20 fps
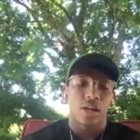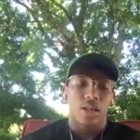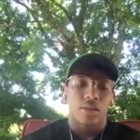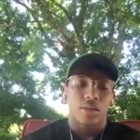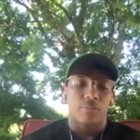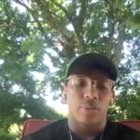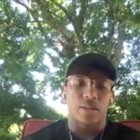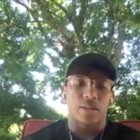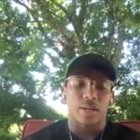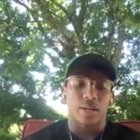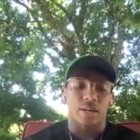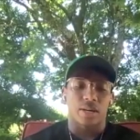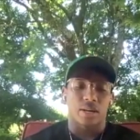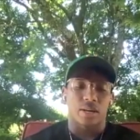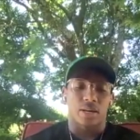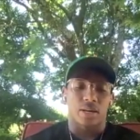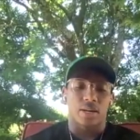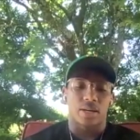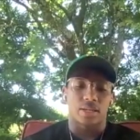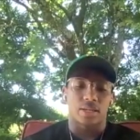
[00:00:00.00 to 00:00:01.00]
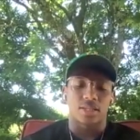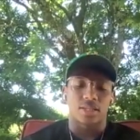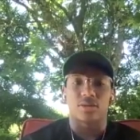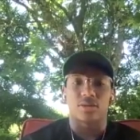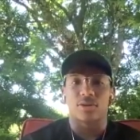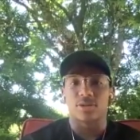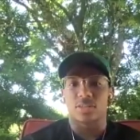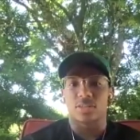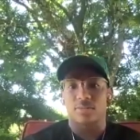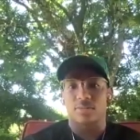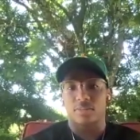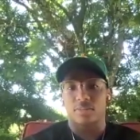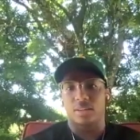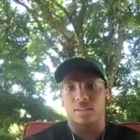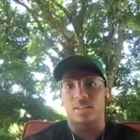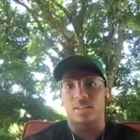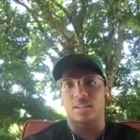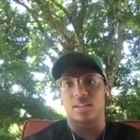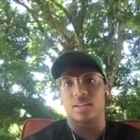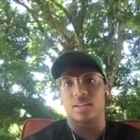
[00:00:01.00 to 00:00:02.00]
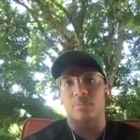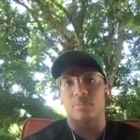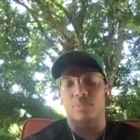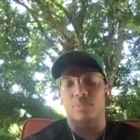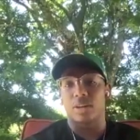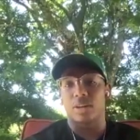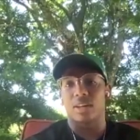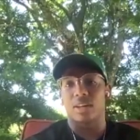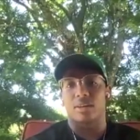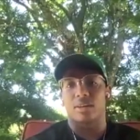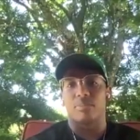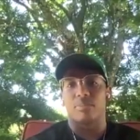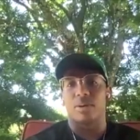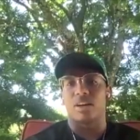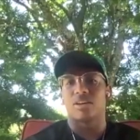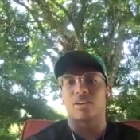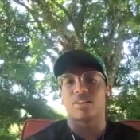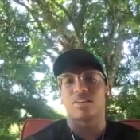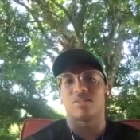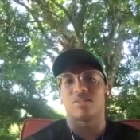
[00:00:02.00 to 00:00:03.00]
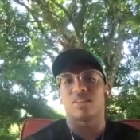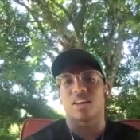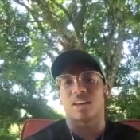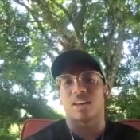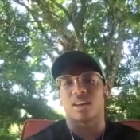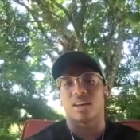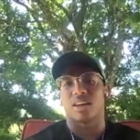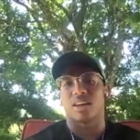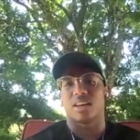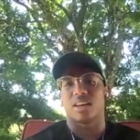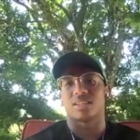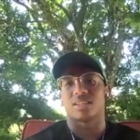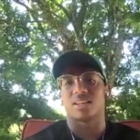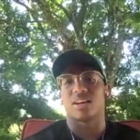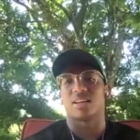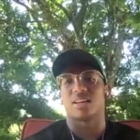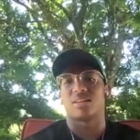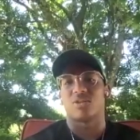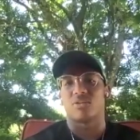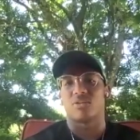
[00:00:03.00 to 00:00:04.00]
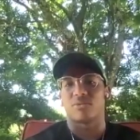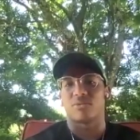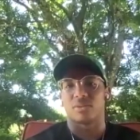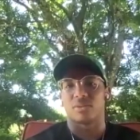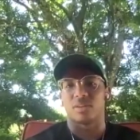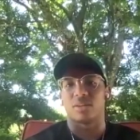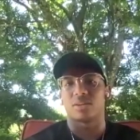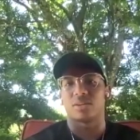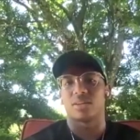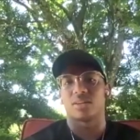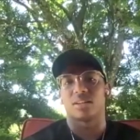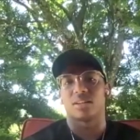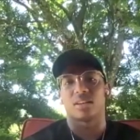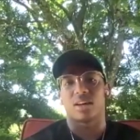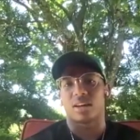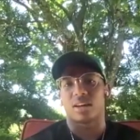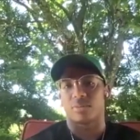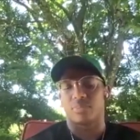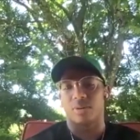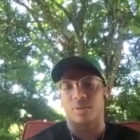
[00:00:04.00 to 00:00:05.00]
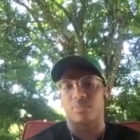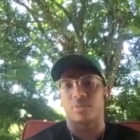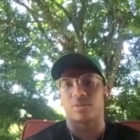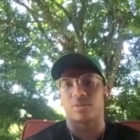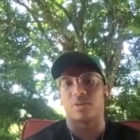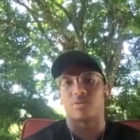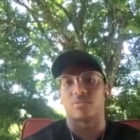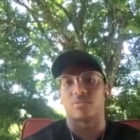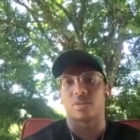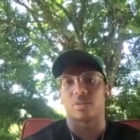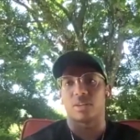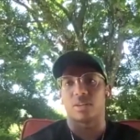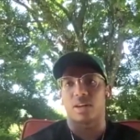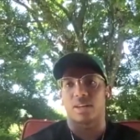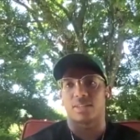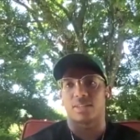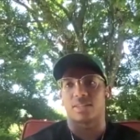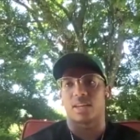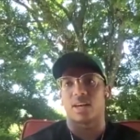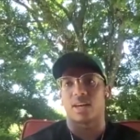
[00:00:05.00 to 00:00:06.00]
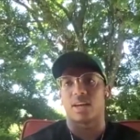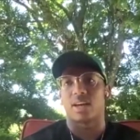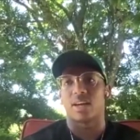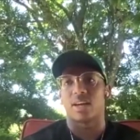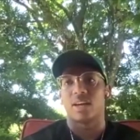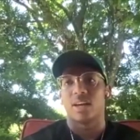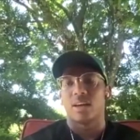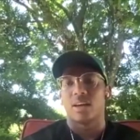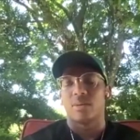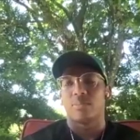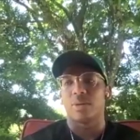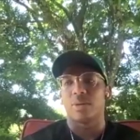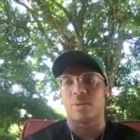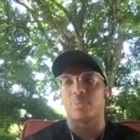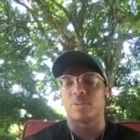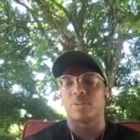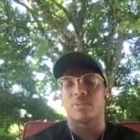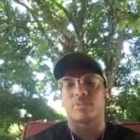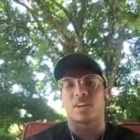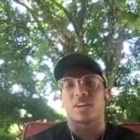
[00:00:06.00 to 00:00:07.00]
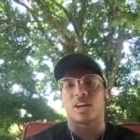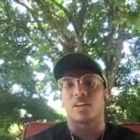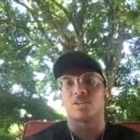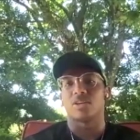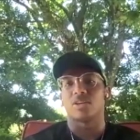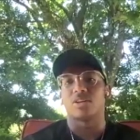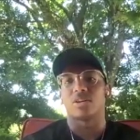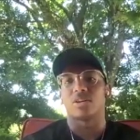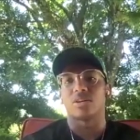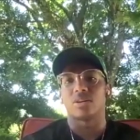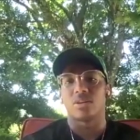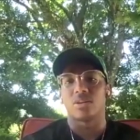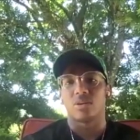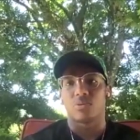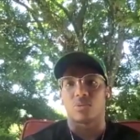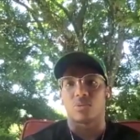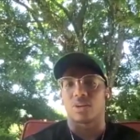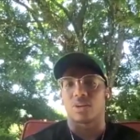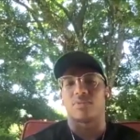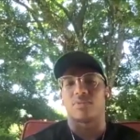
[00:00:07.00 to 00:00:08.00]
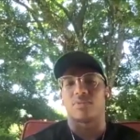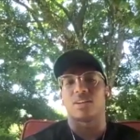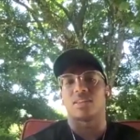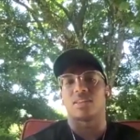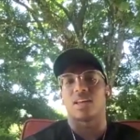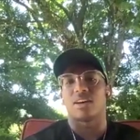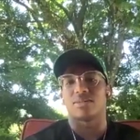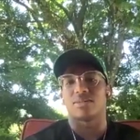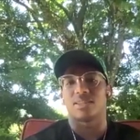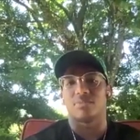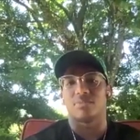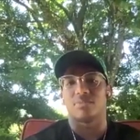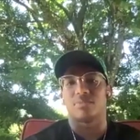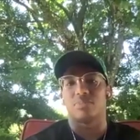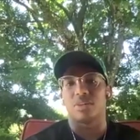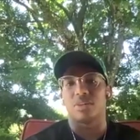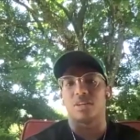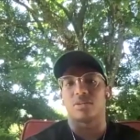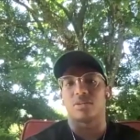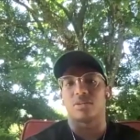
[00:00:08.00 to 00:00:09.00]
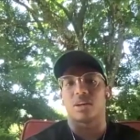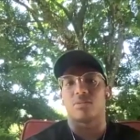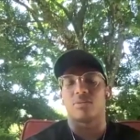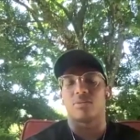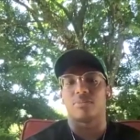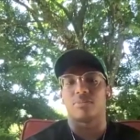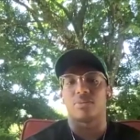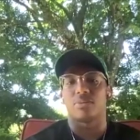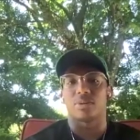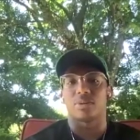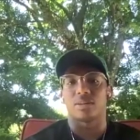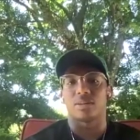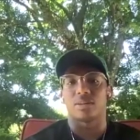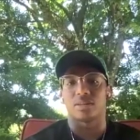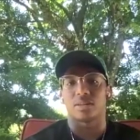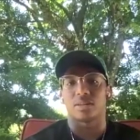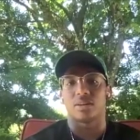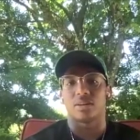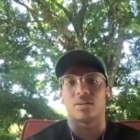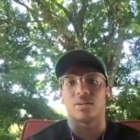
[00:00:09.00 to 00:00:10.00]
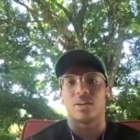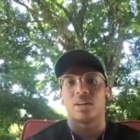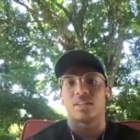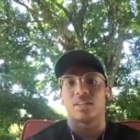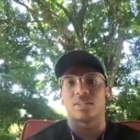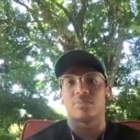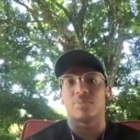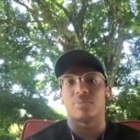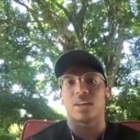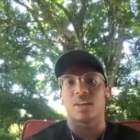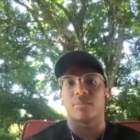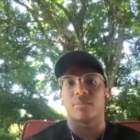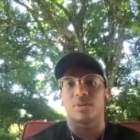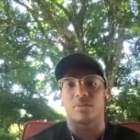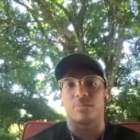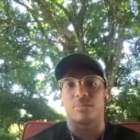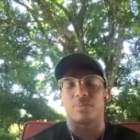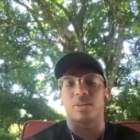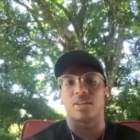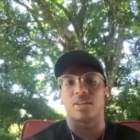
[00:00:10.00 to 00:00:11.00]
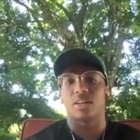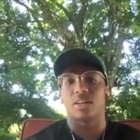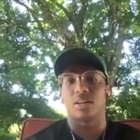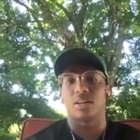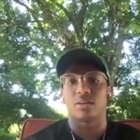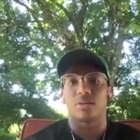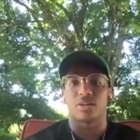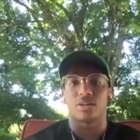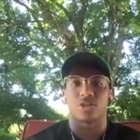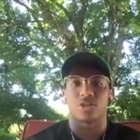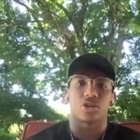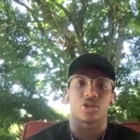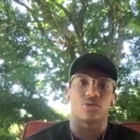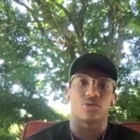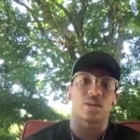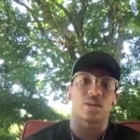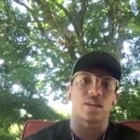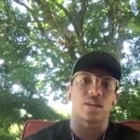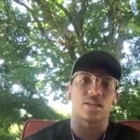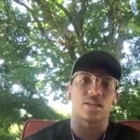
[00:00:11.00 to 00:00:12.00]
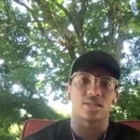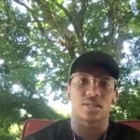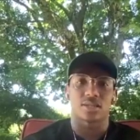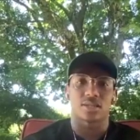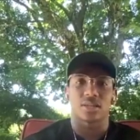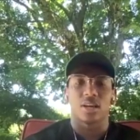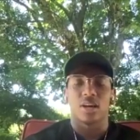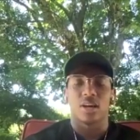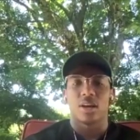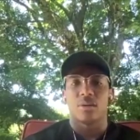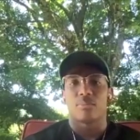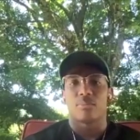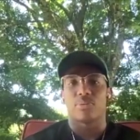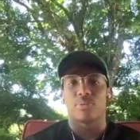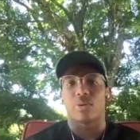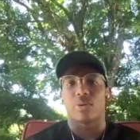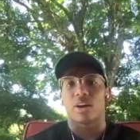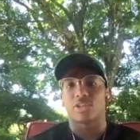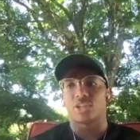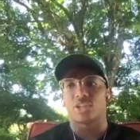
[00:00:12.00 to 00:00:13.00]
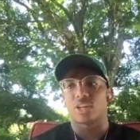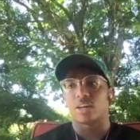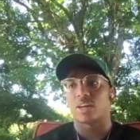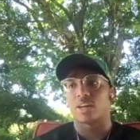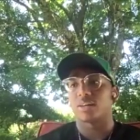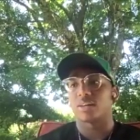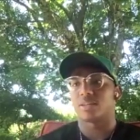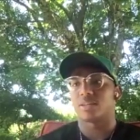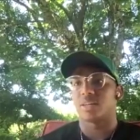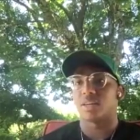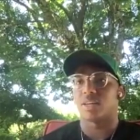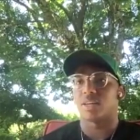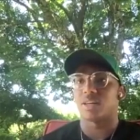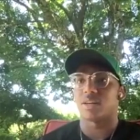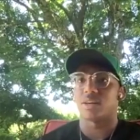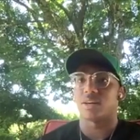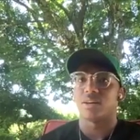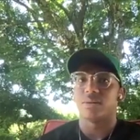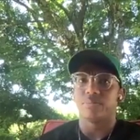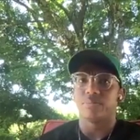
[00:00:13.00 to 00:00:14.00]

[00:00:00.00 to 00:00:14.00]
Because it's ultimately breaking a barrier that is kind of overlooked, and a lot of people don't realize that people of color weren't even allowed to be here at one point. So to be able to be here and showcase this project and